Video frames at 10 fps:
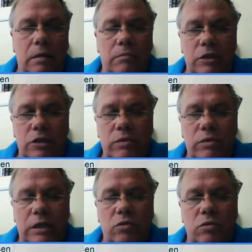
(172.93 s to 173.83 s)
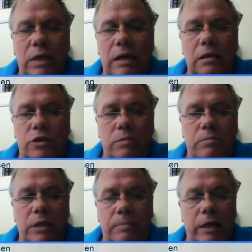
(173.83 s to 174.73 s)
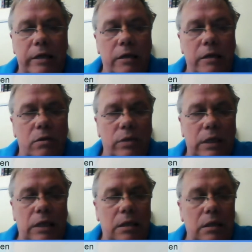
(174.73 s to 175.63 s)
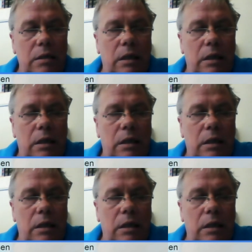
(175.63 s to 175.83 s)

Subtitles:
this week as well. It should be up by the end of the week,